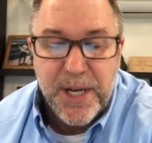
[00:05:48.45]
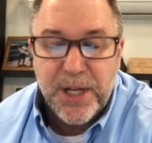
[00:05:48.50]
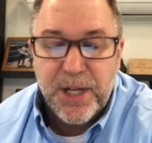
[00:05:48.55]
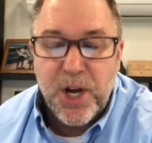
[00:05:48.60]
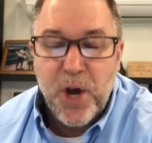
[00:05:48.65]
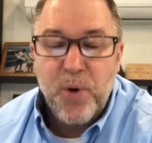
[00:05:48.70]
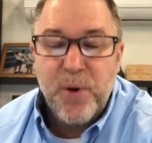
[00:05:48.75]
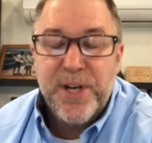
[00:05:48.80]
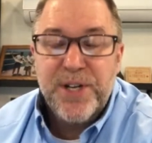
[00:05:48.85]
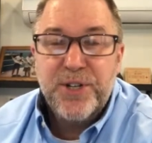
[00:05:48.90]

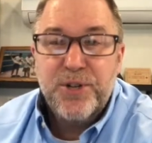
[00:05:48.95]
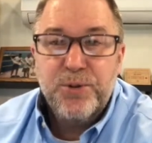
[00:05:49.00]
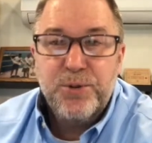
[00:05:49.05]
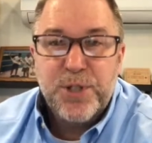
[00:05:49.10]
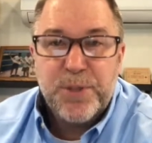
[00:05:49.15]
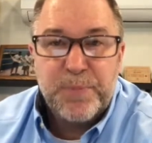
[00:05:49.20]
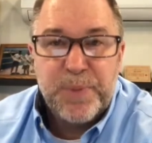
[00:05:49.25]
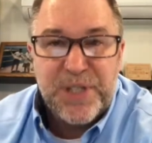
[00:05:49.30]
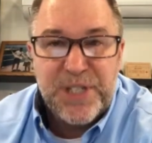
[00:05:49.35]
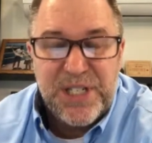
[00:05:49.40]
going to
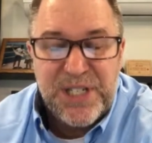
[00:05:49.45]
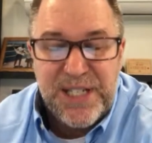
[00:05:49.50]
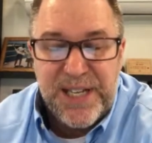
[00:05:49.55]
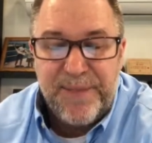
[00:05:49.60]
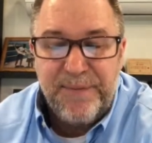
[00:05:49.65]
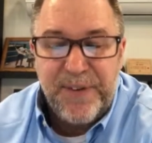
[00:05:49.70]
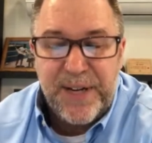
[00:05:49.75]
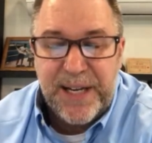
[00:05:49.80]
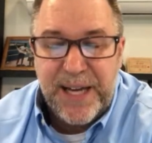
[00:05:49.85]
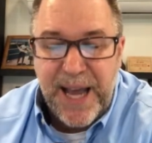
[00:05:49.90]

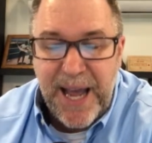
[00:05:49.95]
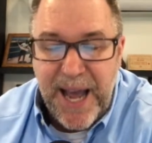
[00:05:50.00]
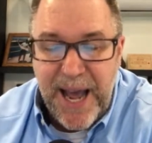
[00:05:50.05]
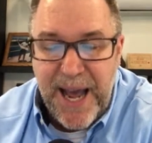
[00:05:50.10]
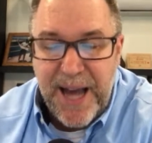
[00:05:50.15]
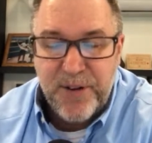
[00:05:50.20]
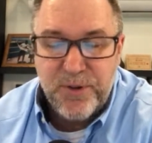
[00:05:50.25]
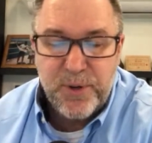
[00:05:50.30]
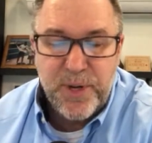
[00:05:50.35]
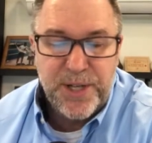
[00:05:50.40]
specific
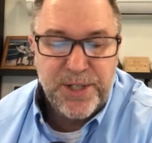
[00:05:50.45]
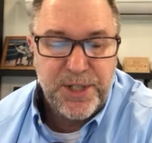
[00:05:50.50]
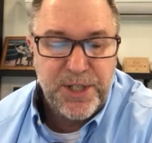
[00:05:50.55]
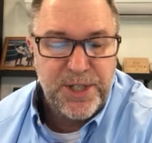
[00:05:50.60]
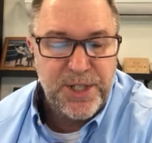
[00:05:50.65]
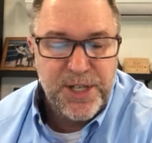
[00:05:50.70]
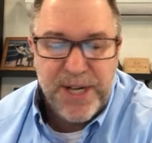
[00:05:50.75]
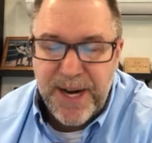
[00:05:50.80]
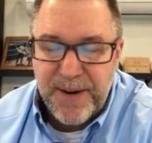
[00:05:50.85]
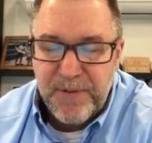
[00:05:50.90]

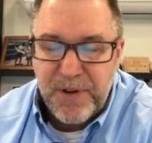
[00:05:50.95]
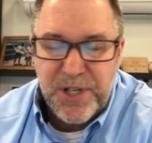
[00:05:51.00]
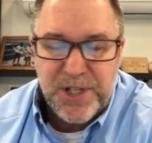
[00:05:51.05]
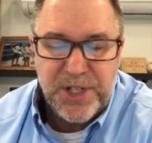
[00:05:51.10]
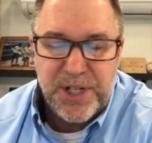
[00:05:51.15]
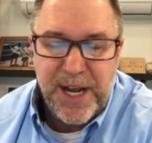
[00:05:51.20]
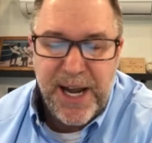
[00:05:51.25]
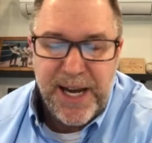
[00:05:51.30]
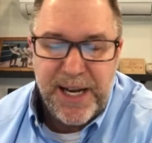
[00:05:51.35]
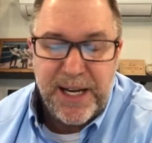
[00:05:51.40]
addresses in every
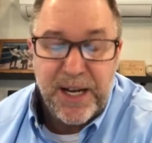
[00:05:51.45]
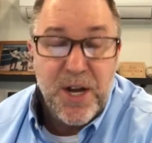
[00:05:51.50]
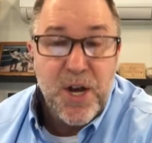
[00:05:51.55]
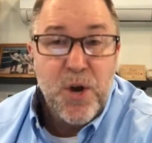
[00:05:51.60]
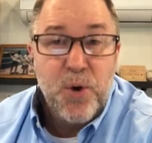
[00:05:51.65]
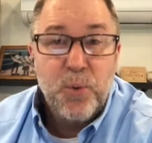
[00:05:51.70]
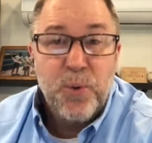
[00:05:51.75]
state